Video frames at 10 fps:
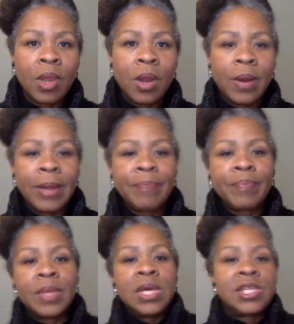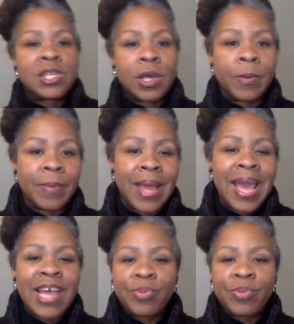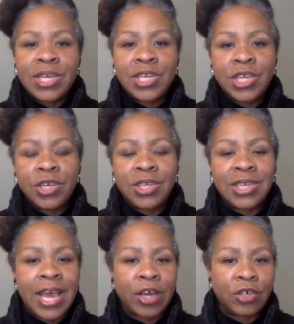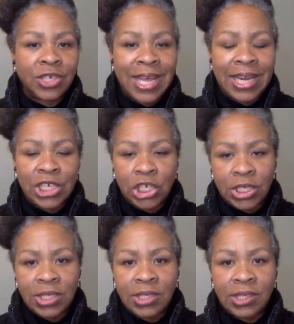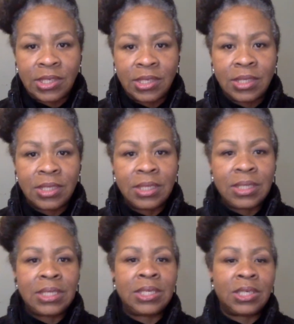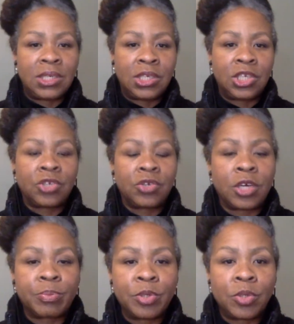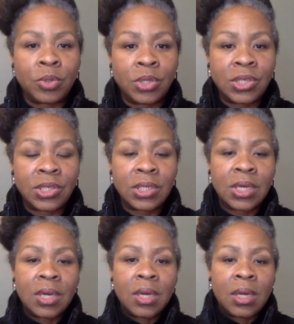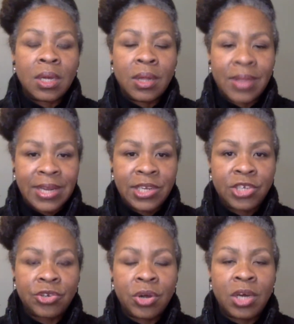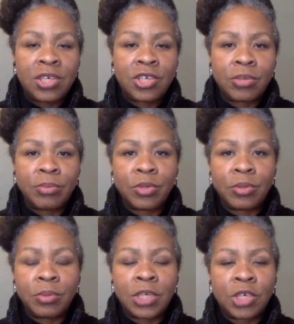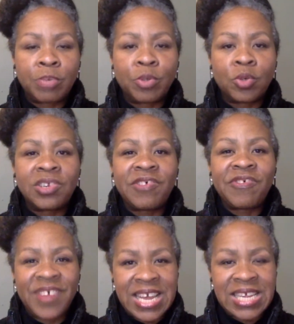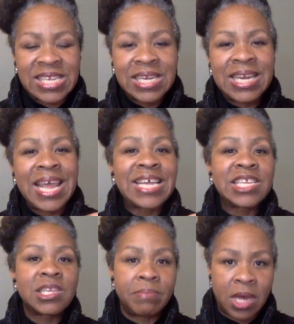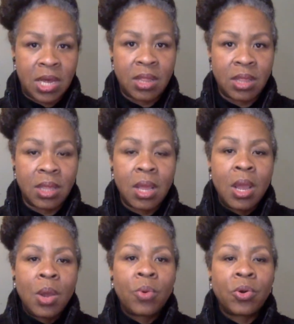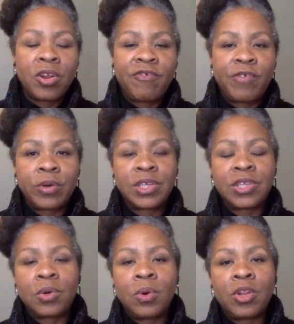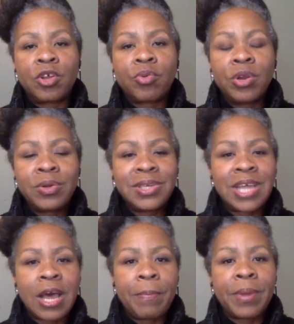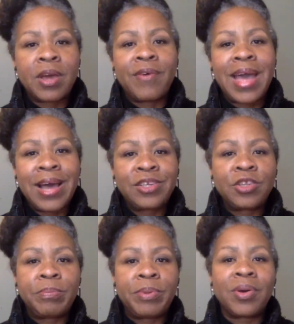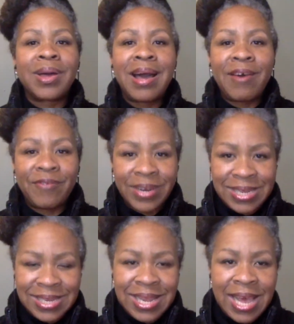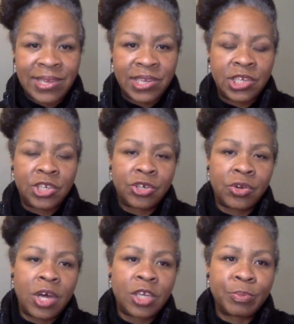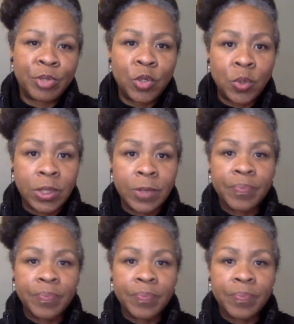All right. So as we continue to tackle challenges in digital entrepreneurs, that digital entrepreneurs face, next month, we're going to focus on the critical topic of how to build confidence as a digital entrepreneur.